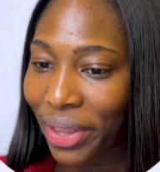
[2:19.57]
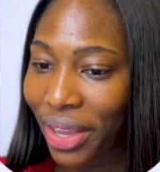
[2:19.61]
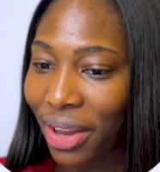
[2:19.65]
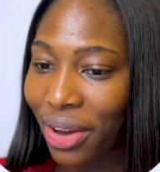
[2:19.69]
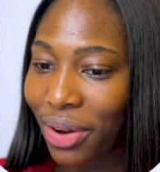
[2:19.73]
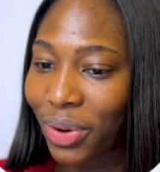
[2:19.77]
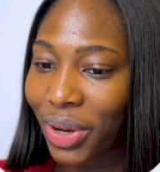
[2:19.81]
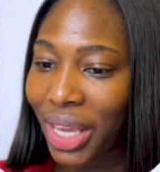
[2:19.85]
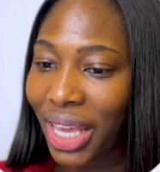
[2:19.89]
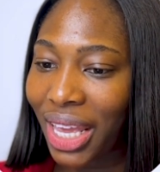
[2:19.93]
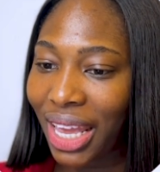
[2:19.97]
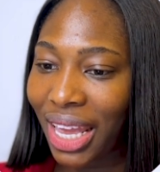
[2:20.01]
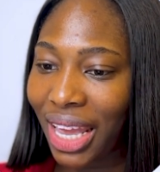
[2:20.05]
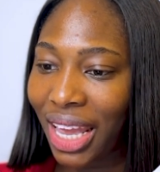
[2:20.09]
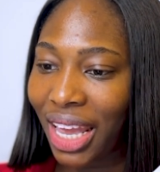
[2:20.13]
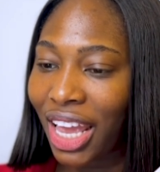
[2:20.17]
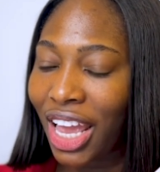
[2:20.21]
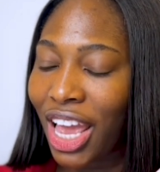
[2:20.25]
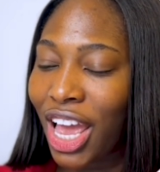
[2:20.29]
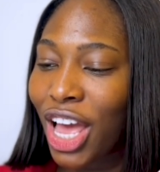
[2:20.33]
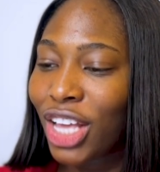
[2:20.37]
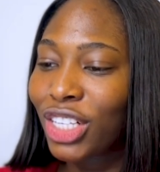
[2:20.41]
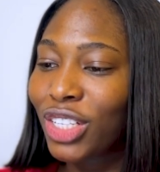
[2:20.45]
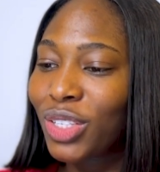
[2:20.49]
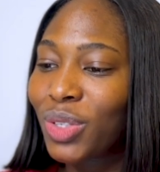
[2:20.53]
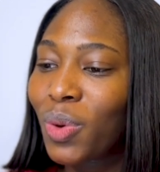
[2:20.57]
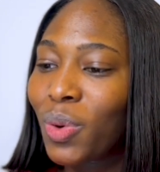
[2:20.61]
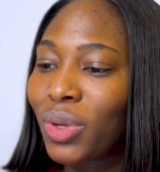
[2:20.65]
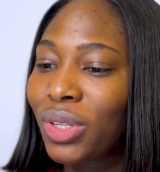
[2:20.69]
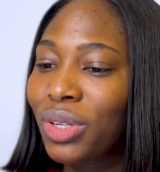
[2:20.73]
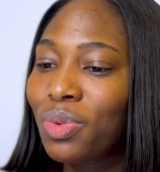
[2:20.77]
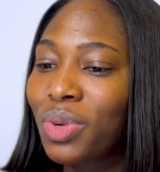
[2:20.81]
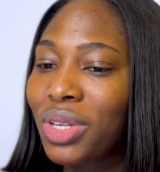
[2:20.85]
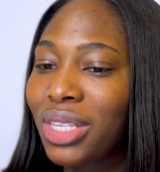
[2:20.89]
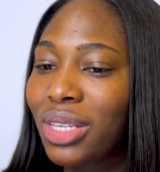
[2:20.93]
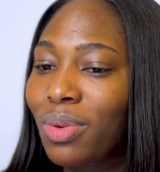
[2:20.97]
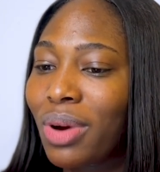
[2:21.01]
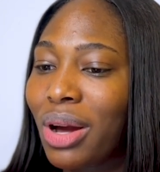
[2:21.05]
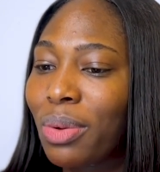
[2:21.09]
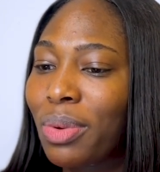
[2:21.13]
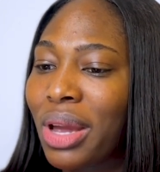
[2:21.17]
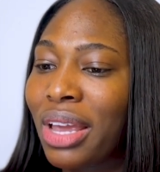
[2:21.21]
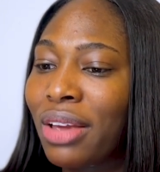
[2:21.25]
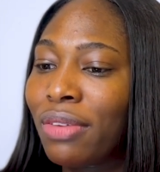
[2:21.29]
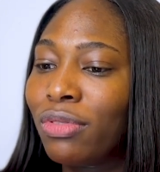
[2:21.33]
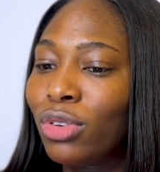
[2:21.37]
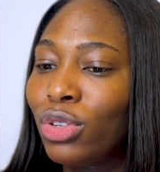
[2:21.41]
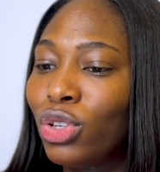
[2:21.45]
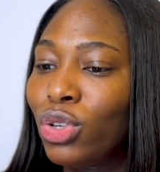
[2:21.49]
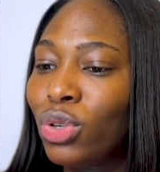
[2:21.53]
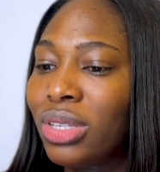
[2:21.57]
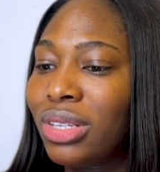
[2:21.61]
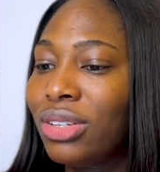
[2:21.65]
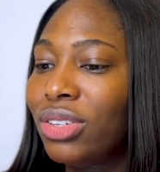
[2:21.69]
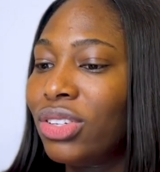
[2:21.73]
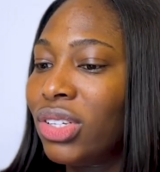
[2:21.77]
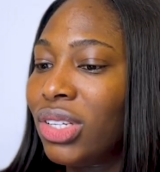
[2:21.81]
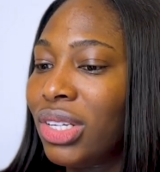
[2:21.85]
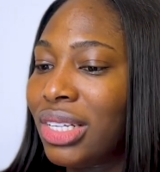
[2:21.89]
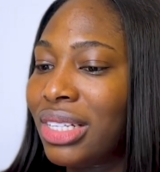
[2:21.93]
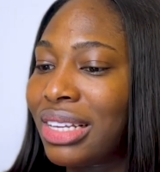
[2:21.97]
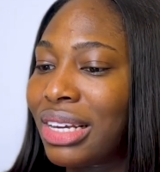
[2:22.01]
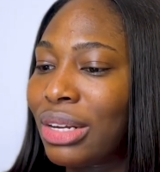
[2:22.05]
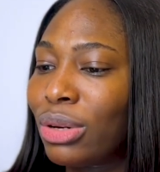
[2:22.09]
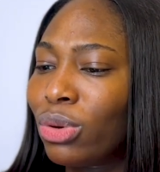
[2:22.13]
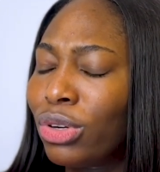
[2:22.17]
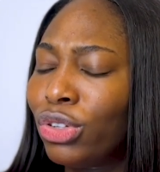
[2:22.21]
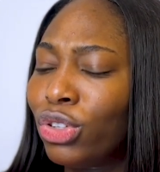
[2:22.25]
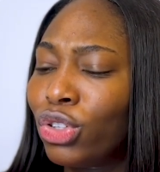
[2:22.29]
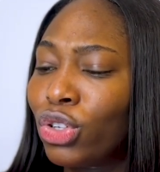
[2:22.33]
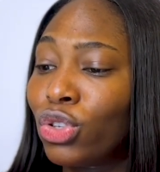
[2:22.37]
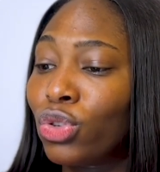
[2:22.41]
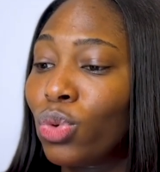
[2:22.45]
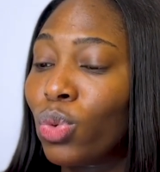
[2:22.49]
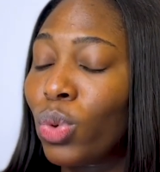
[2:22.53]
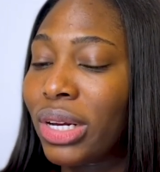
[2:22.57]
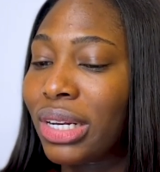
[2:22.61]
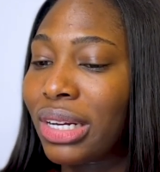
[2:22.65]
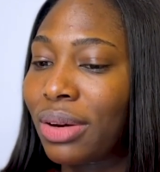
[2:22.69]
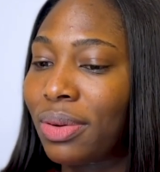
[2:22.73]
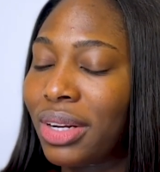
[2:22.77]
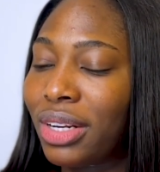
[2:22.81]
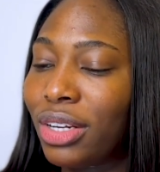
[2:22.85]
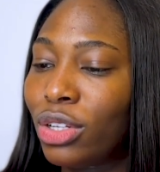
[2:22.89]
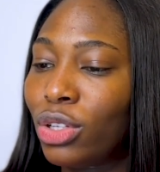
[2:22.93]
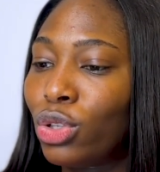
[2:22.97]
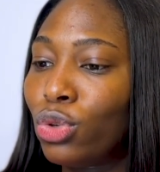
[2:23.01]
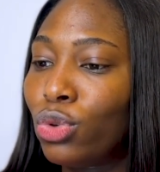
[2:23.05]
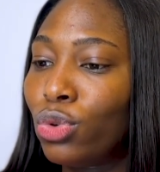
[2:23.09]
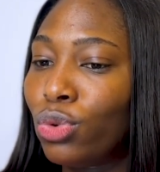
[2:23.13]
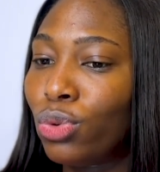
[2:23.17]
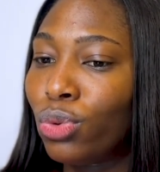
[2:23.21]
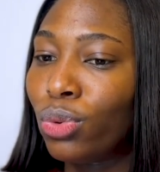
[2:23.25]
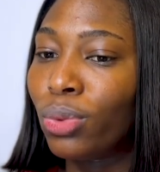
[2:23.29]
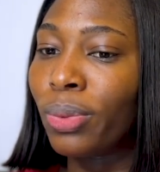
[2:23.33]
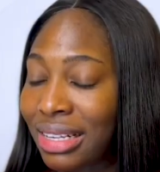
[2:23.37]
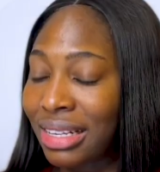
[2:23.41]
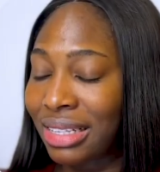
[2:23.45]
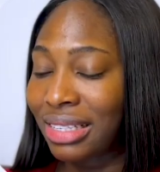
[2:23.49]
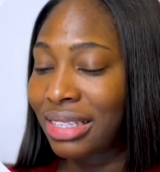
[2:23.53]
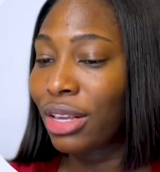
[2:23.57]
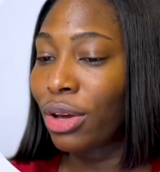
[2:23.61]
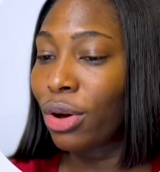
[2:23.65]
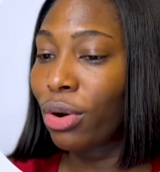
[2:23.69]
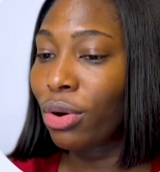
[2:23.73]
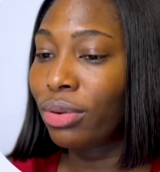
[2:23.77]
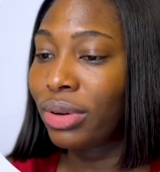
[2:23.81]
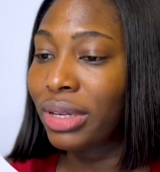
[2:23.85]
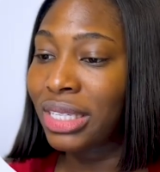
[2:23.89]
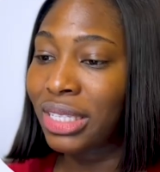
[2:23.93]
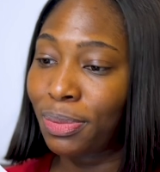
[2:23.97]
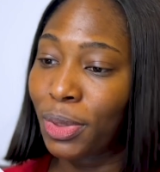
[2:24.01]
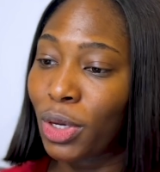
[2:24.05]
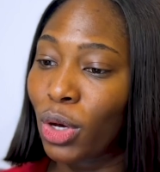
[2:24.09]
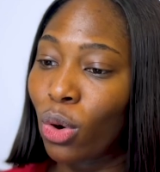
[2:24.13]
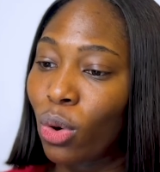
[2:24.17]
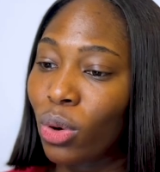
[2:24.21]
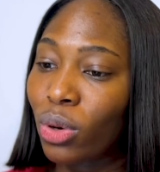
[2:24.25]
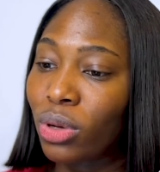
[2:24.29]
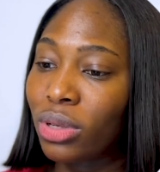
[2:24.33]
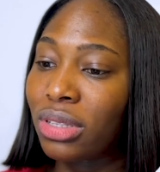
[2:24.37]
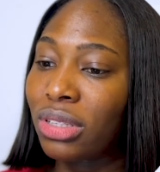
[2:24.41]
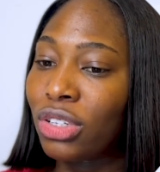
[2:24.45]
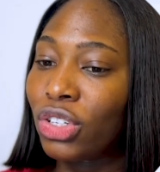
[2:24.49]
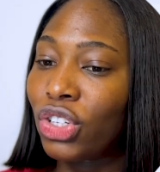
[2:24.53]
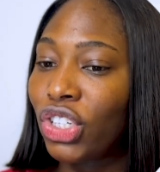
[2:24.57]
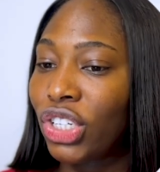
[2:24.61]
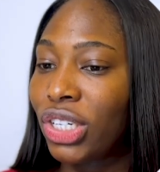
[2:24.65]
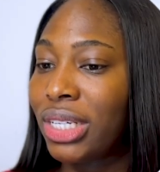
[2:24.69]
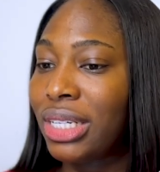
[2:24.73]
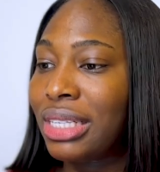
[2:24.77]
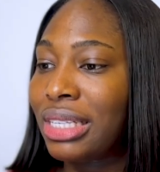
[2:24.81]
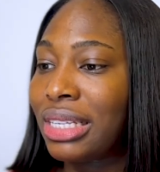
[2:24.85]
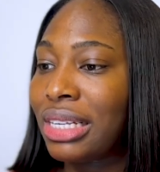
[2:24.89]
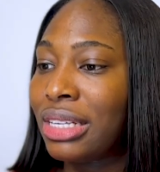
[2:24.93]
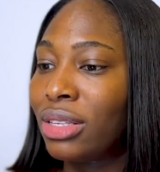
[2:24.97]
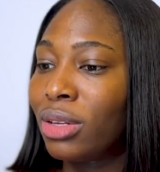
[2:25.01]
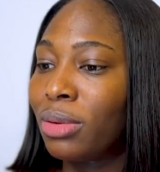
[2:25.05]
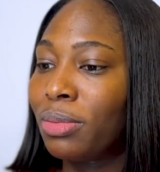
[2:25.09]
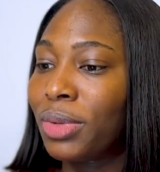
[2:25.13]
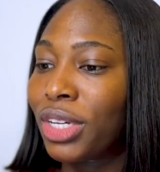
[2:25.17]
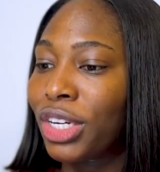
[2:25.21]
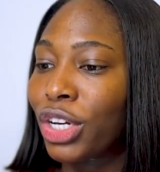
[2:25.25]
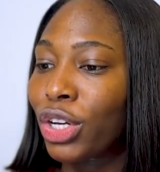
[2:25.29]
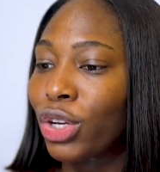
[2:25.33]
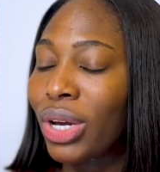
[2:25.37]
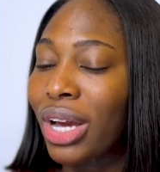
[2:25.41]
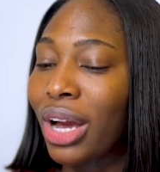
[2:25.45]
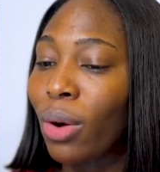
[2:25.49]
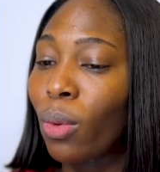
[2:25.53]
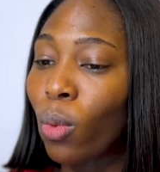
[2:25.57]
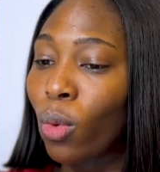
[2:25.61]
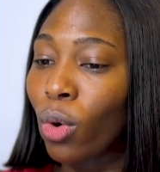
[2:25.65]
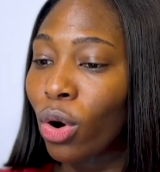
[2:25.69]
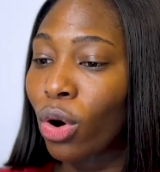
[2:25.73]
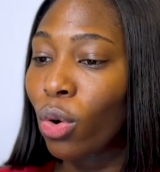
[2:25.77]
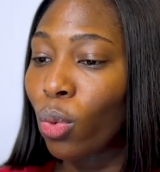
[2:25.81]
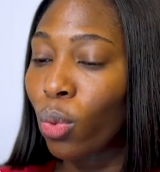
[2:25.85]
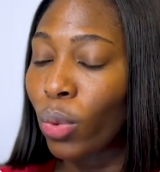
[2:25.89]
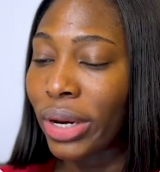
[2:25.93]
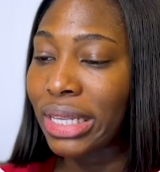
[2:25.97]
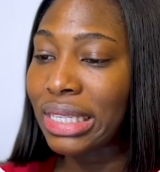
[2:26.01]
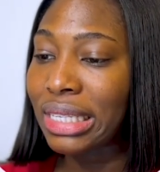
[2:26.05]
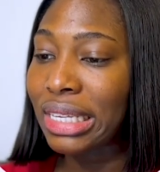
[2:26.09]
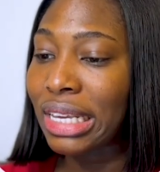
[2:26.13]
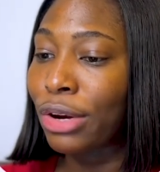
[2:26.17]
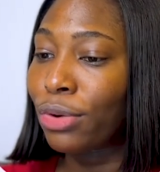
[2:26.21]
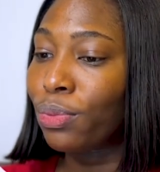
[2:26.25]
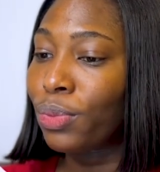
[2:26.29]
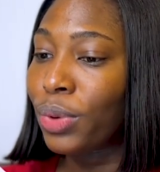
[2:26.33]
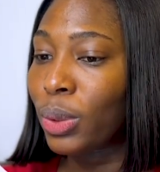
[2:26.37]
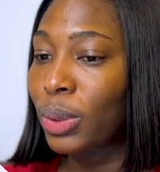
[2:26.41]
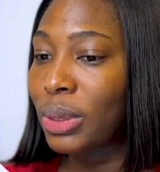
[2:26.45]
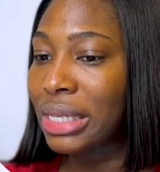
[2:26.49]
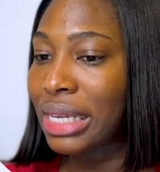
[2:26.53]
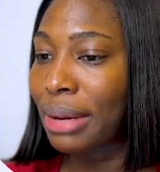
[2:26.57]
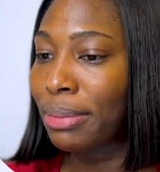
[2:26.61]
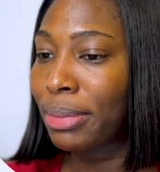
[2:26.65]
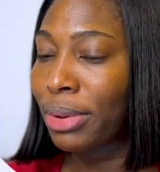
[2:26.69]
Okay, so the reason why we're even using Sheets and not just going directly to Excel is because the Sheets is something that you can work with in real time.